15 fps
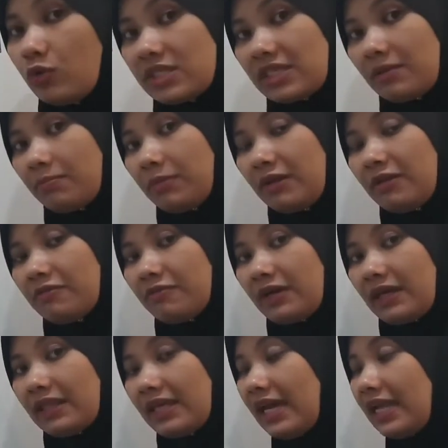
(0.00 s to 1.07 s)

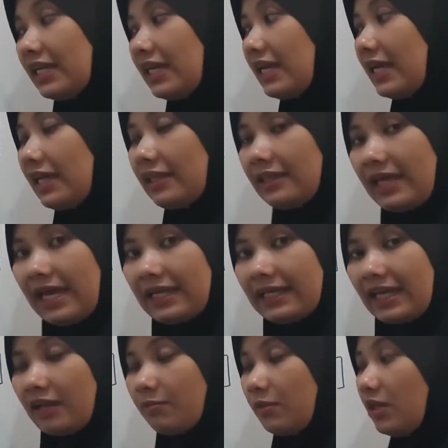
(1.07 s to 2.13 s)
simplify that? That
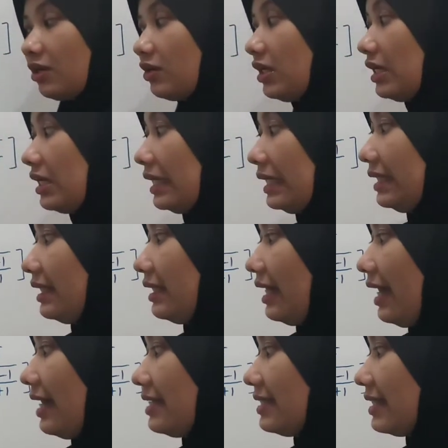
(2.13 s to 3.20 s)
can be rewritten as